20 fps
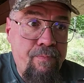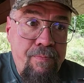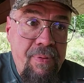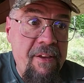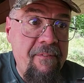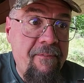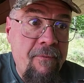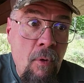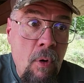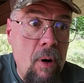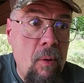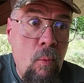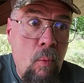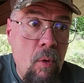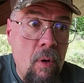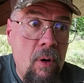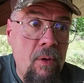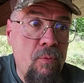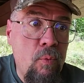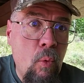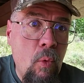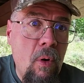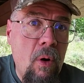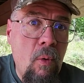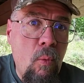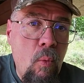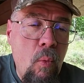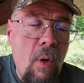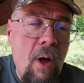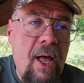before World War
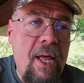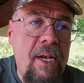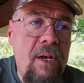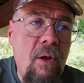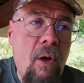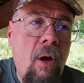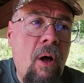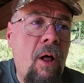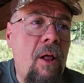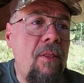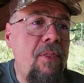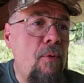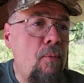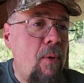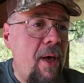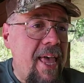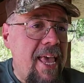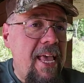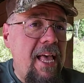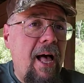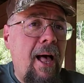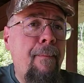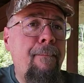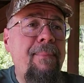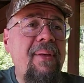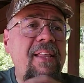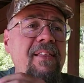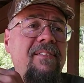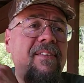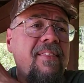I all the way
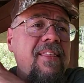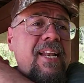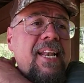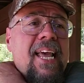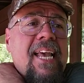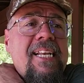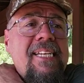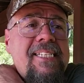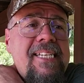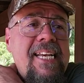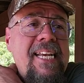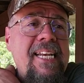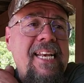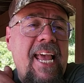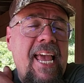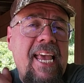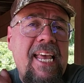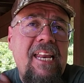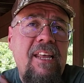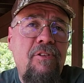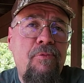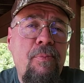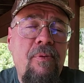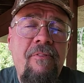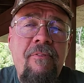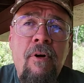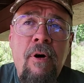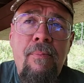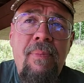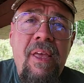up into the 1980s
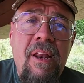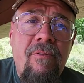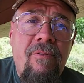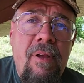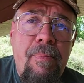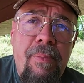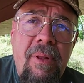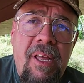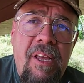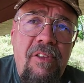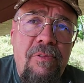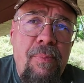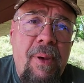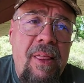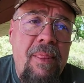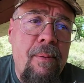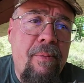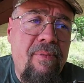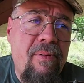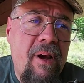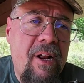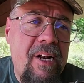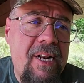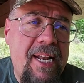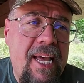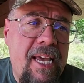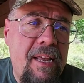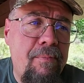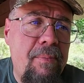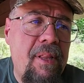before being replaced by the Beretta
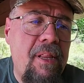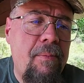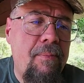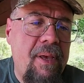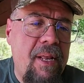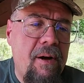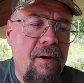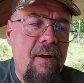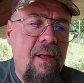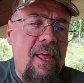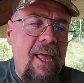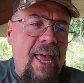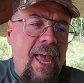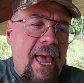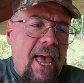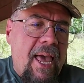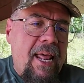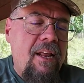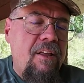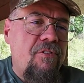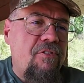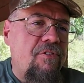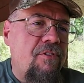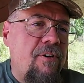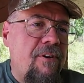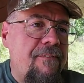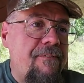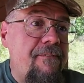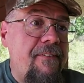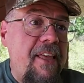9mm. And it
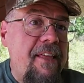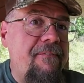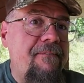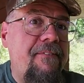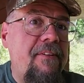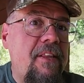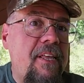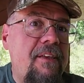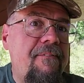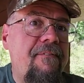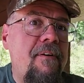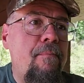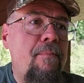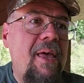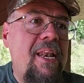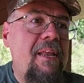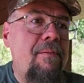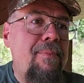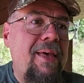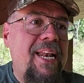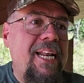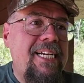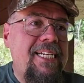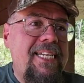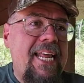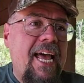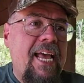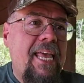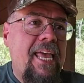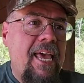served faithfully for many, many
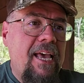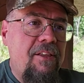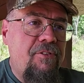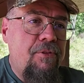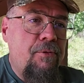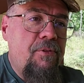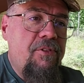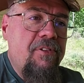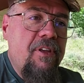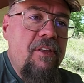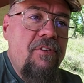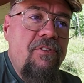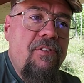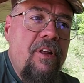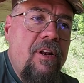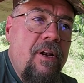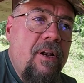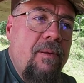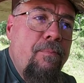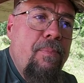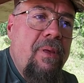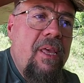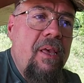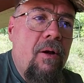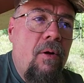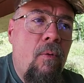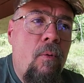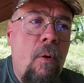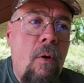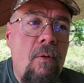decades. It was considered to be
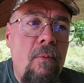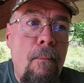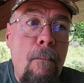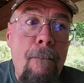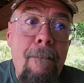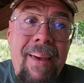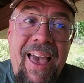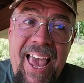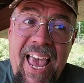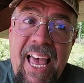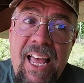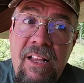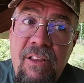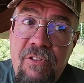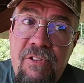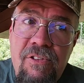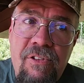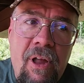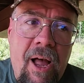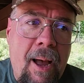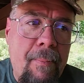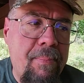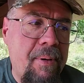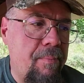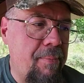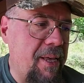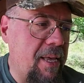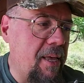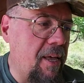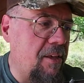a, quote, man stopper
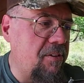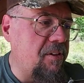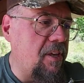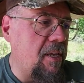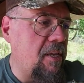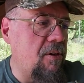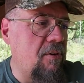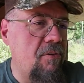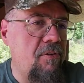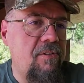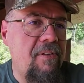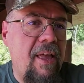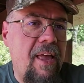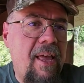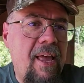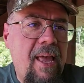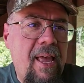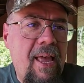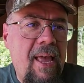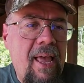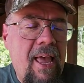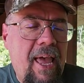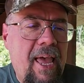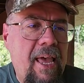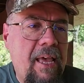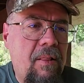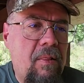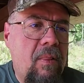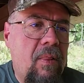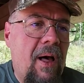because it used
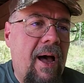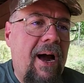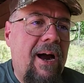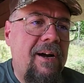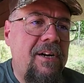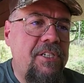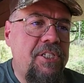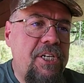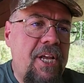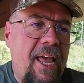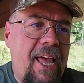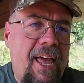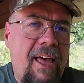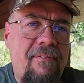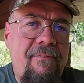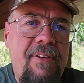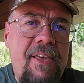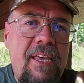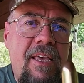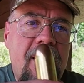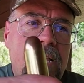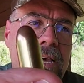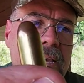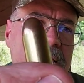a large, heavy